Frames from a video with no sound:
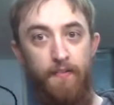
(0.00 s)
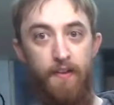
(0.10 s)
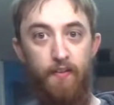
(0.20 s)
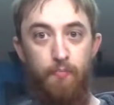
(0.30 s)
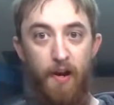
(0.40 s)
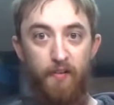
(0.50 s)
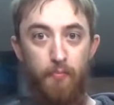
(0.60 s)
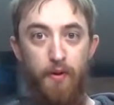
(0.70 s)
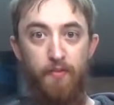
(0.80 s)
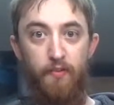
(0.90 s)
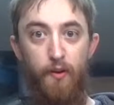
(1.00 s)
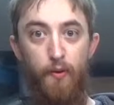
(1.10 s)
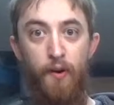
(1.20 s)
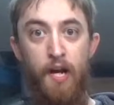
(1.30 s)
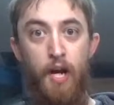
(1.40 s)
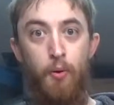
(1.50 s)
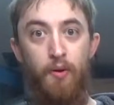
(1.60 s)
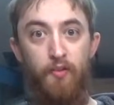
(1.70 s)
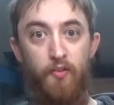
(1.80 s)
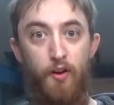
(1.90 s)
this past month. So we're
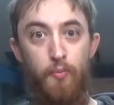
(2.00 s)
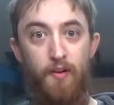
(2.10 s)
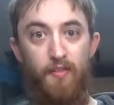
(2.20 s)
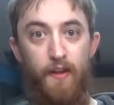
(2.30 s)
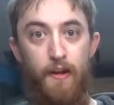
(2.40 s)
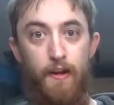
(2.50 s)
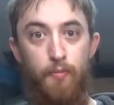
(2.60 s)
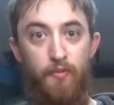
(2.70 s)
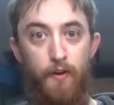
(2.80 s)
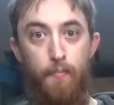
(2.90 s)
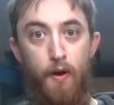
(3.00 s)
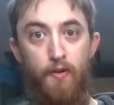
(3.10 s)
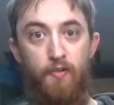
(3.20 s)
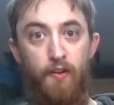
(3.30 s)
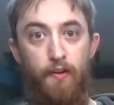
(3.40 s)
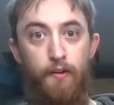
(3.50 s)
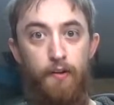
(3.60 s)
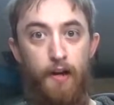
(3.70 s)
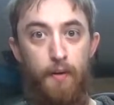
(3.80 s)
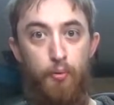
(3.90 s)
going to start with an unboxing
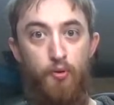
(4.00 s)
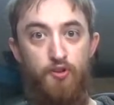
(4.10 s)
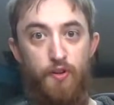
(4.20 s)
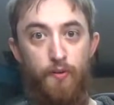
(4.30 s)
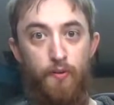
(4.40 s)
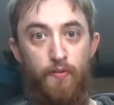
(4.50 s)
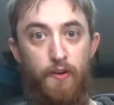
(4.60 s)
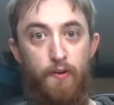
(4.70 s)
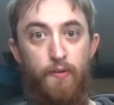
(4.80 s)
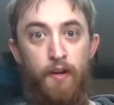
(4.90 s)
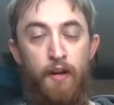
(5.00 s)
portion of the review,